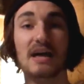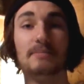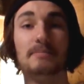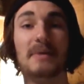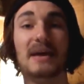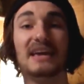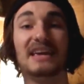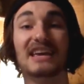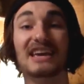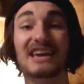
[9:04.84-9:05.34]
and
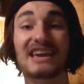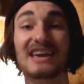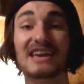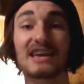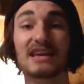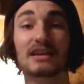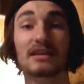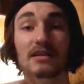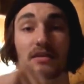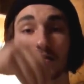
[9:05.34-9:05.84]
make
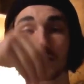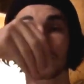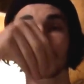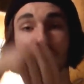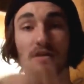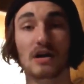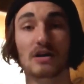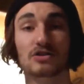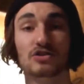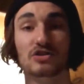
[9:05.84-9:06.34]
in
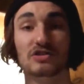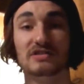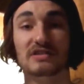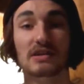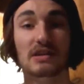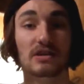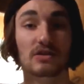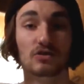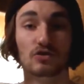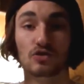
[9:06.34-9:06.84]
not just
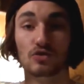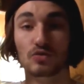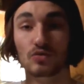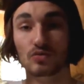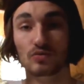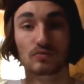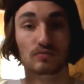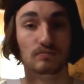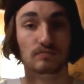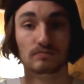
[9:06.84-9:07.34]
into
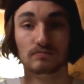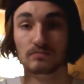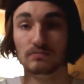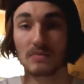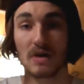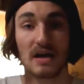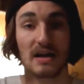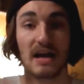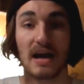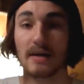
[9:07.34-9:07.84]

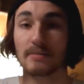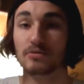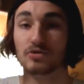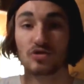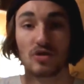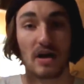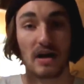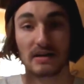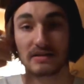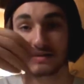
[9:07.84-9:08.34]
an
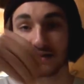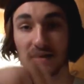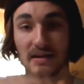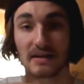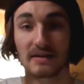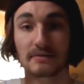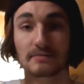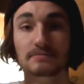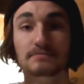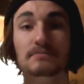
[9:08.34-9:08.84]
abstract in,